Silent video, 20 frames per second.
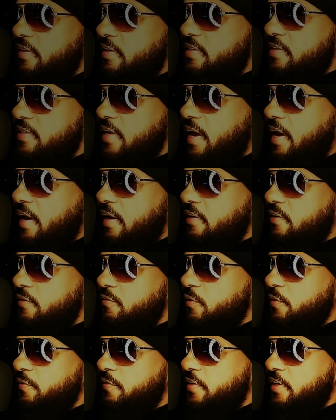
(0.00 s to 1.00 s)
this act
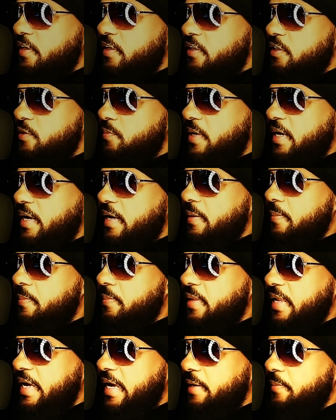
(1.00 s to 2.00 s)
of revenge by a
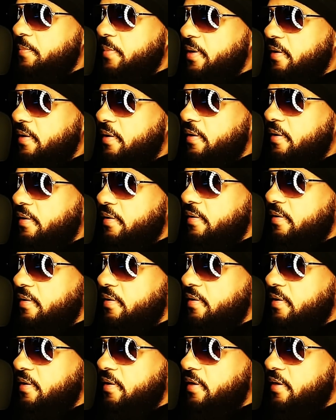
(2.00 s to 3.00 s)
black man
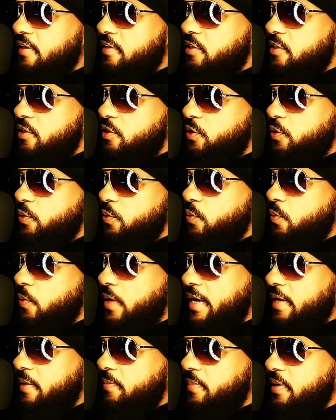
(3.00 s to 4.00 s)
against two
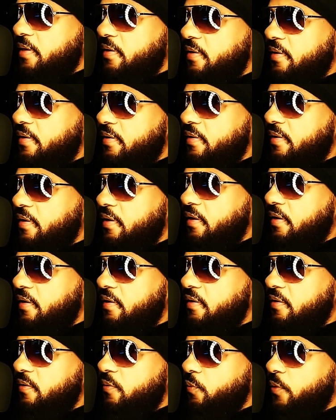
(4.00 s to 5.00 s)
white men
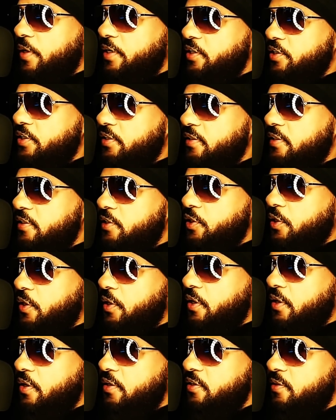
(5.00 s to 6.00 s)
in racially
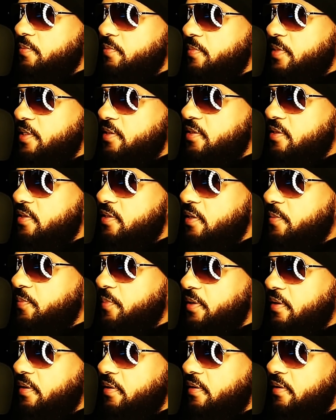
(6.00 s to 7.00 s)
charged
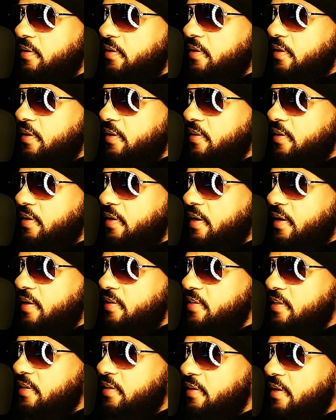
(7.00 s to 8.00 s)
Mississippi in the
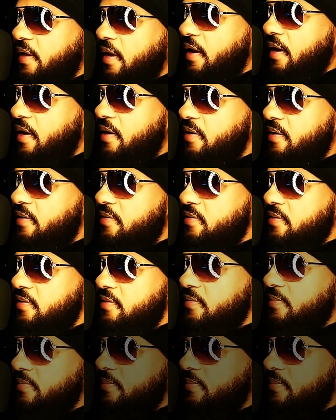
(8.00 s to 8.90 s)
1980s.